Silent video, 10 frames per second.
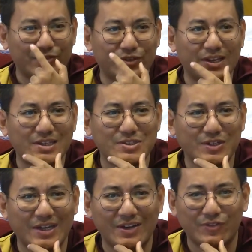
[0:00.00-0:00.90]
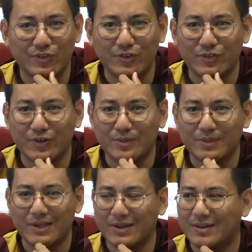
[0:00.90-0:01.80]
villages to get food from
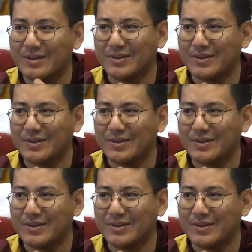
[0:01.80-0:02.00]
there?